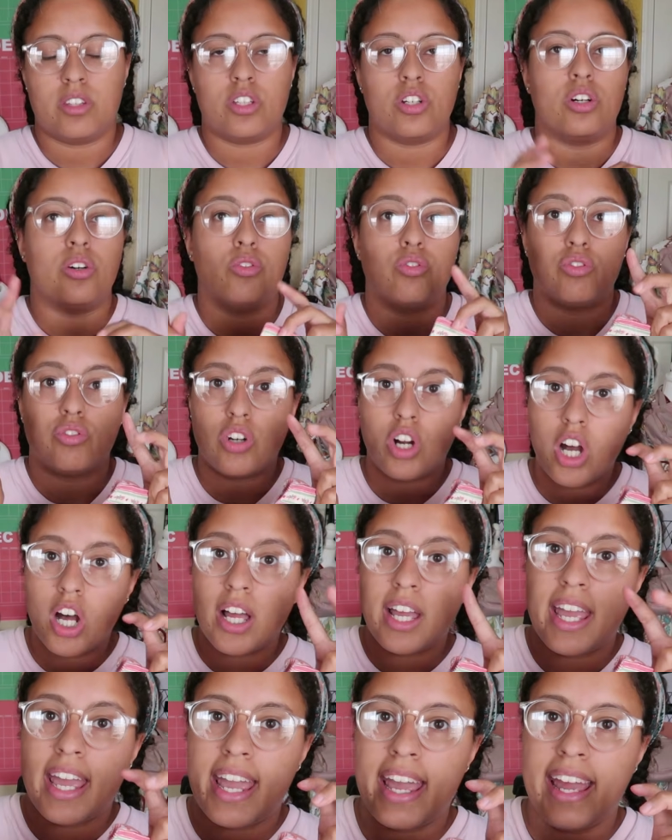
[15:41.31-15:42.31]
the
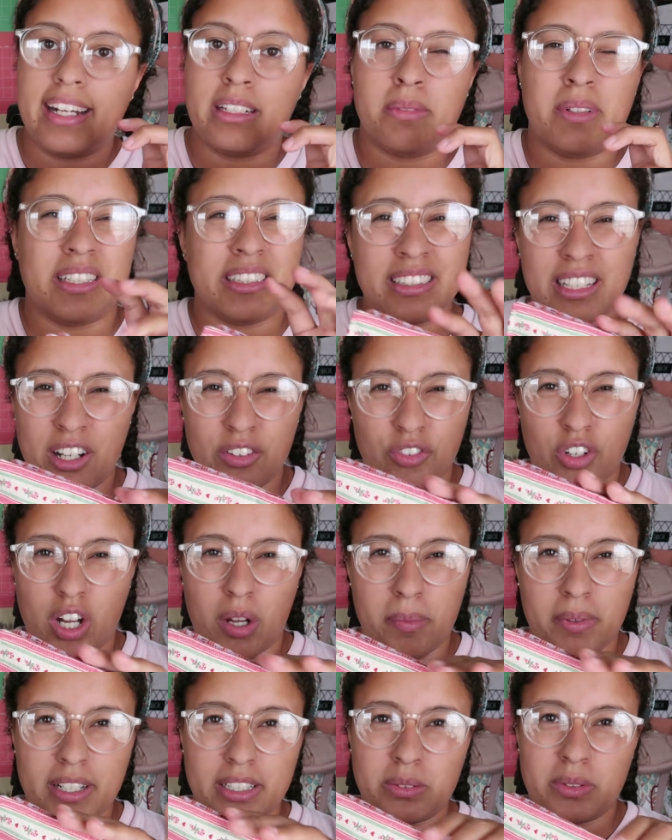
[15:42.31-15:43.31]
raw edge, but it's not
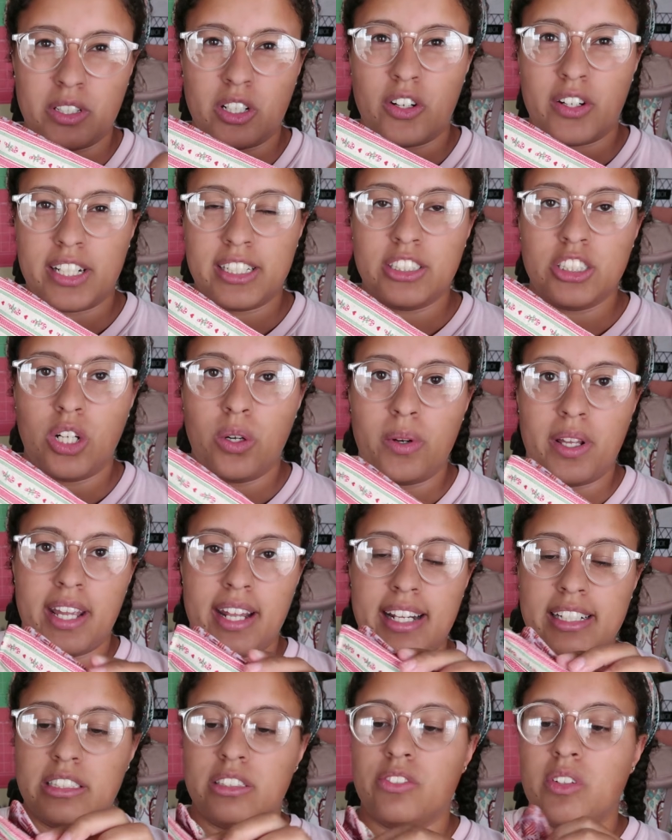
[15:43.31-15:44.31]
raw because we already sewed it
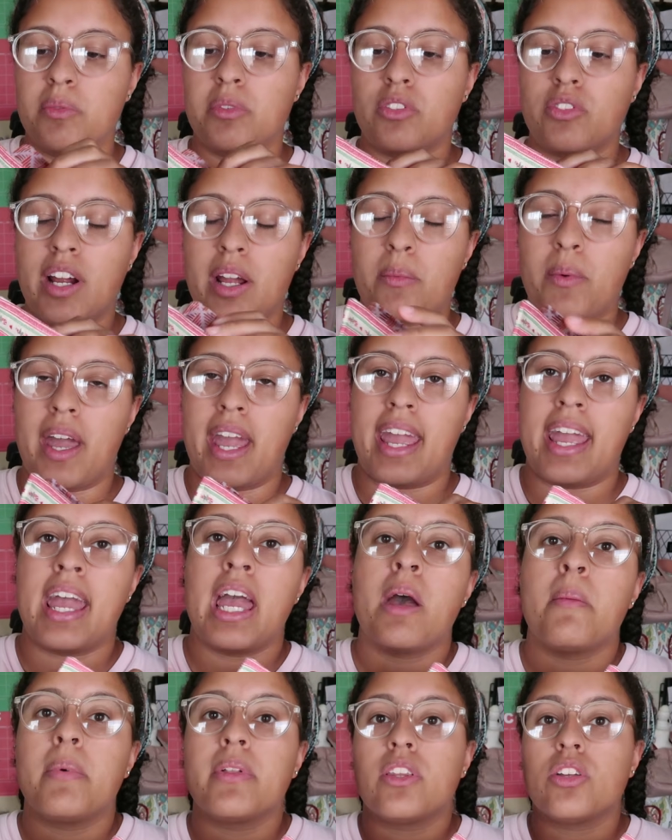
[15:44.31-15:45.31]
and it's flipped the right way,
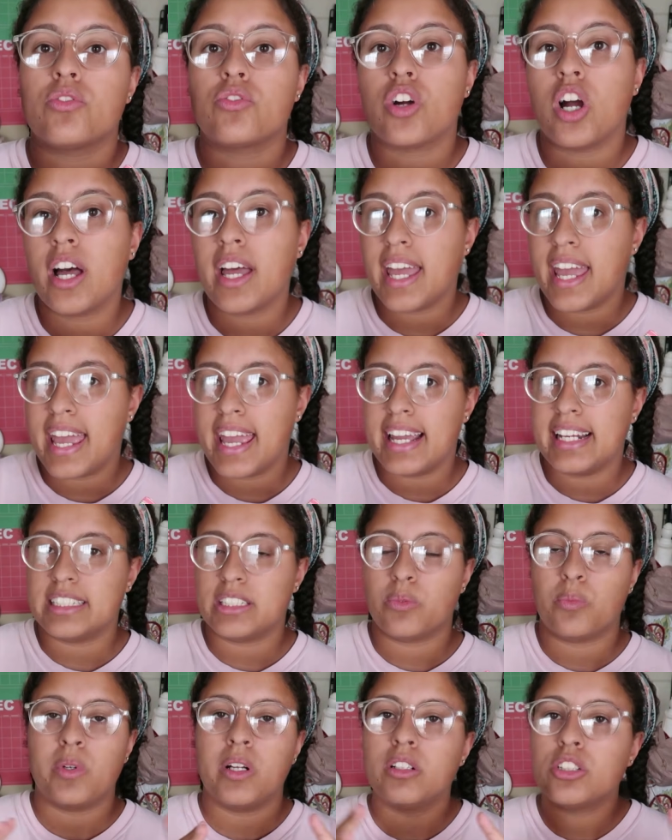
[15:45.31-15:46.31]
but the raw edge
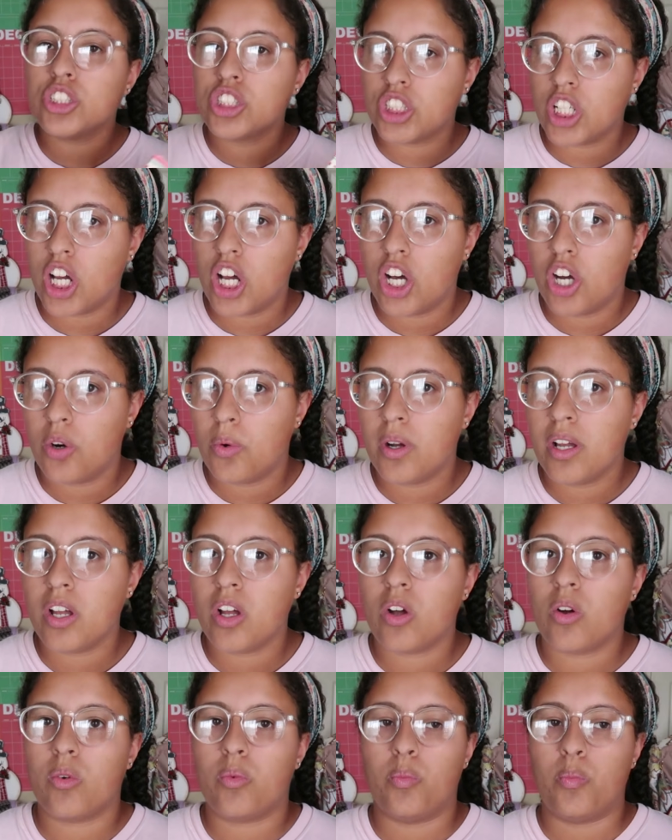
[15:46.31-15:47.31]
will show
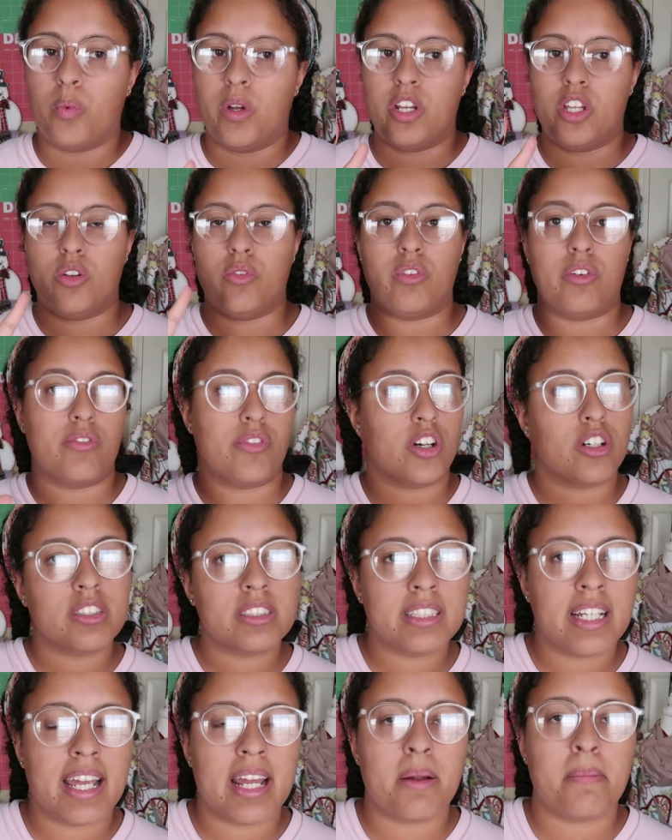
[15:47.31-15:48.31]
when you
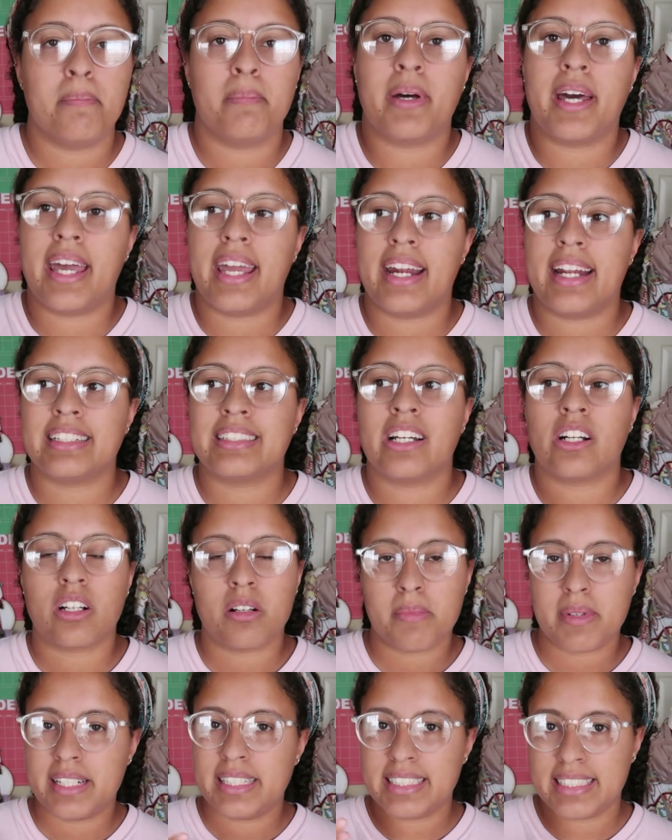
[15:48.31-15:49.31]
reverse it, but it's not
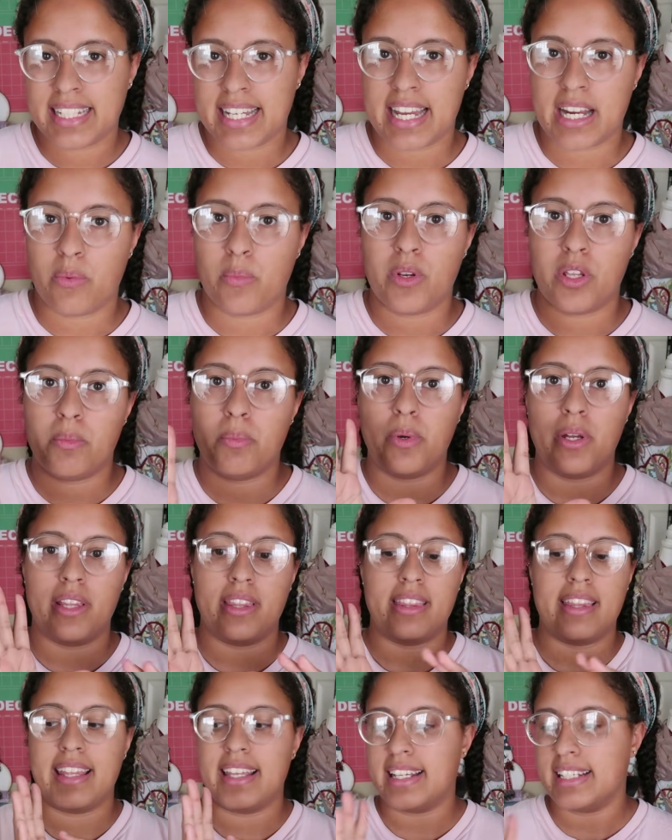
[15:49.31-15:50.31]
going to be seen when you put
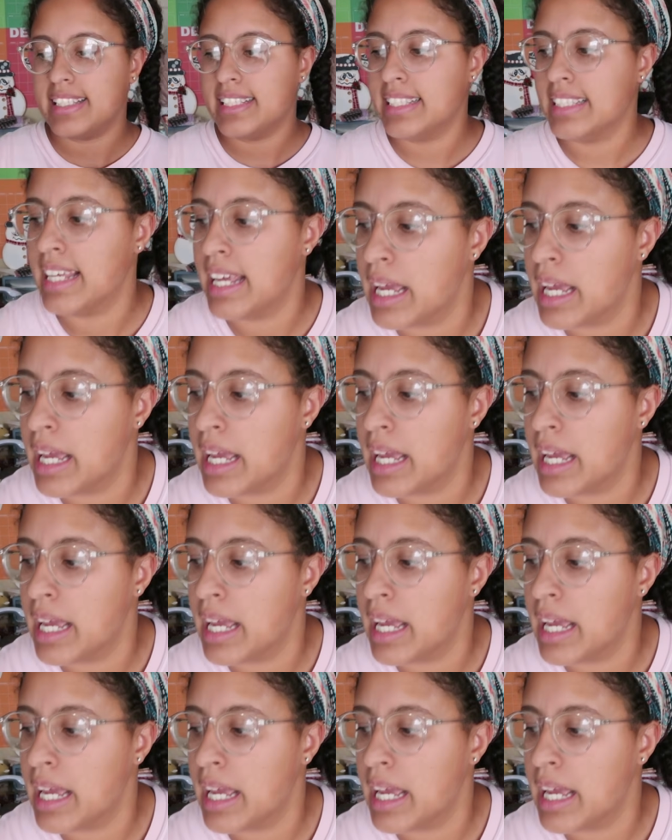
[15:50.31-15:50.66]
this